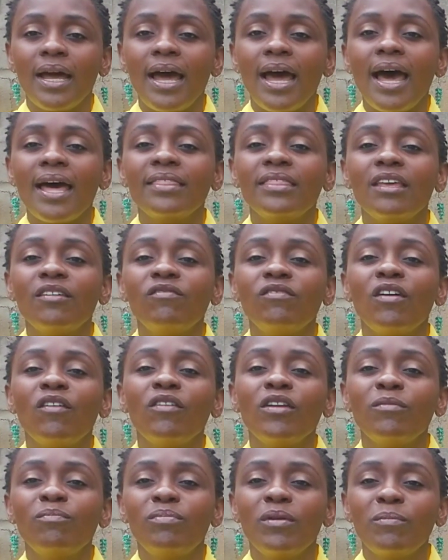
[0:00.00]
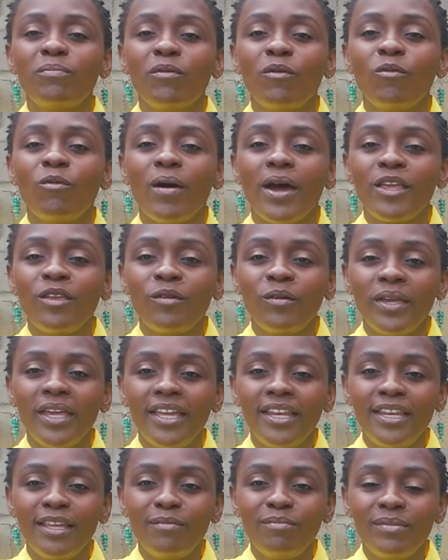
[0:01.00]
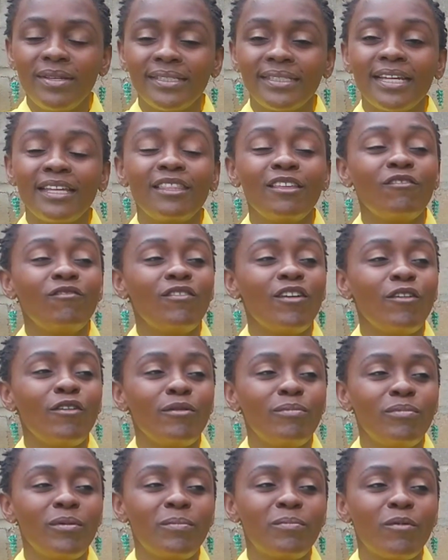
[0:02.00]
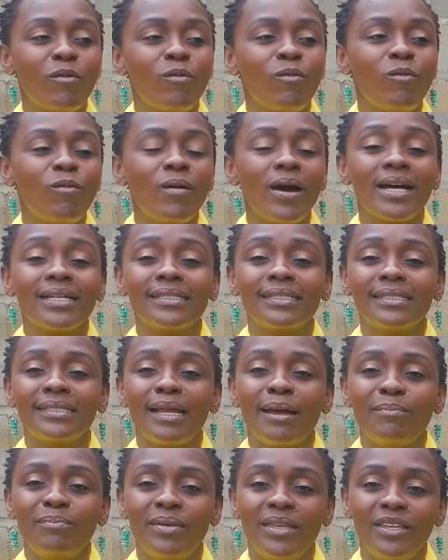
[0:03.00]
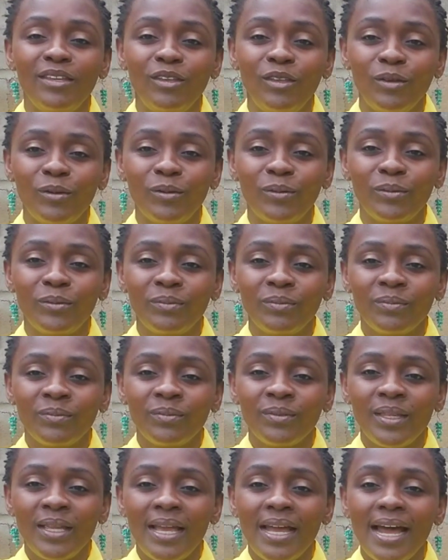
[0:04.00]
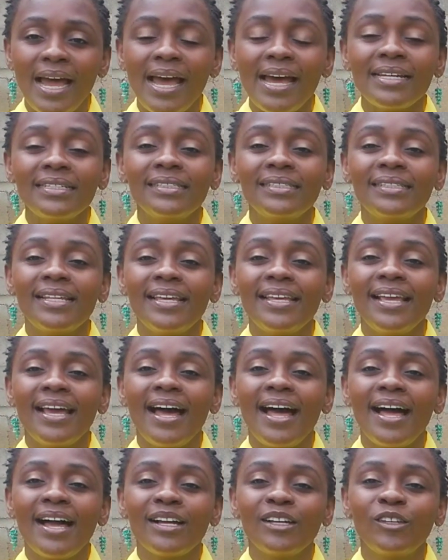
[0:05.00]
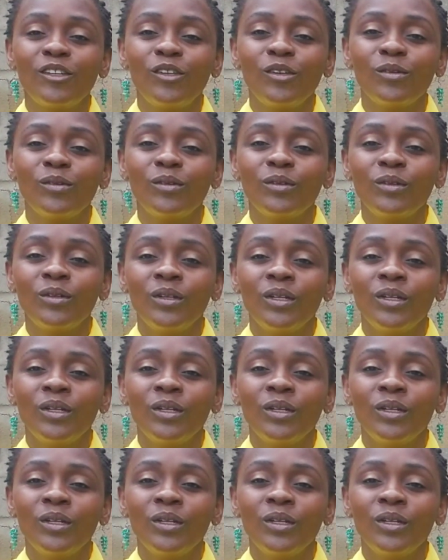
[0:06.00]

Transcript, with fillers: are the very people who are your enemies, are the very people who are stabbing you. As they hug you,